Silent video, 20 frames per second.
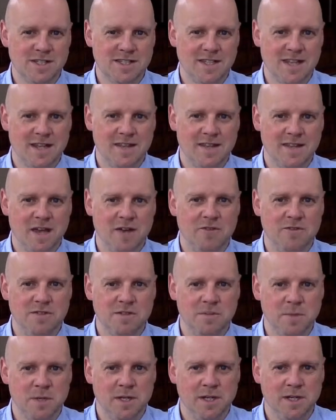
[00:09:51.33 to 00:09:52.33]
stand out
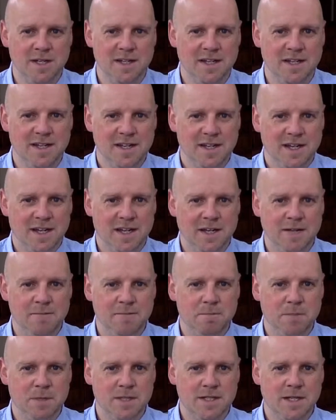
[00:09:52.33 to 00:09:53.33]
to me
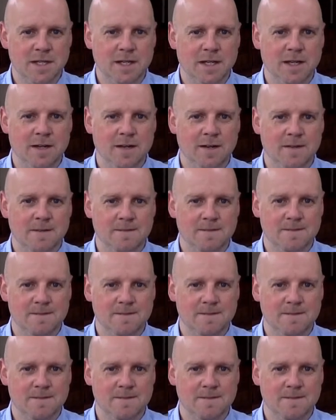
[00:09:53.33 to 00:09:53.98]
in particular.